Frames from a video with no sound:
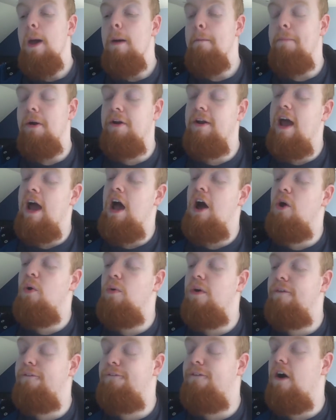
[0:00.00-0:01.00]
But
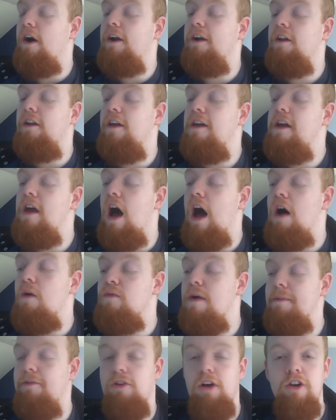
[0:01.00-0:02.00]
now, finally, a
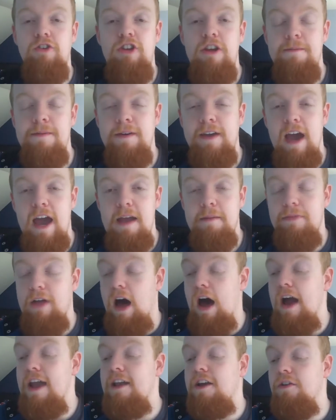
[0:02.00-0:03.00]
Riptide GP game
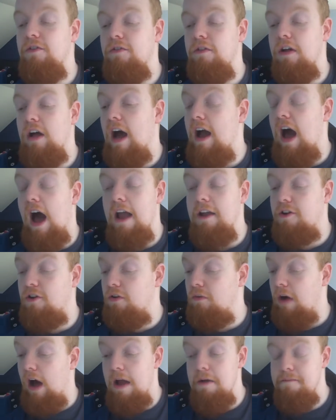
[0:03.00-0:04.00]
that I can, I,
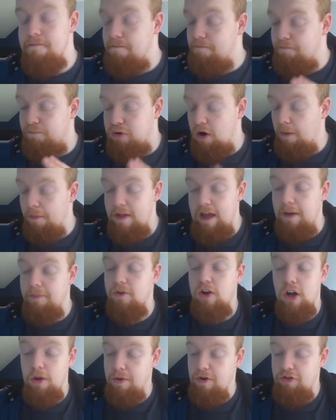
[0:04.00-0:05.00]
I, I probably
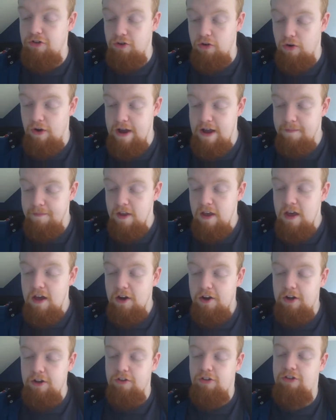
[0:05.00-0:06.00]
am going to enjoy,
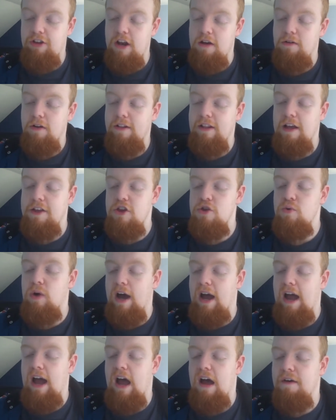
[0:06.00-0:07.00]
considering that you
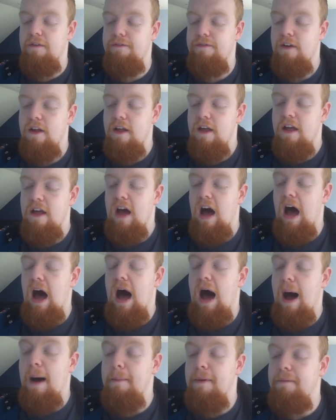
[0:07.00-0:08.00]
have
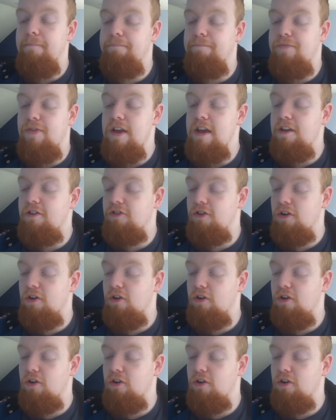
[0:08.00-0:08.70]
um, these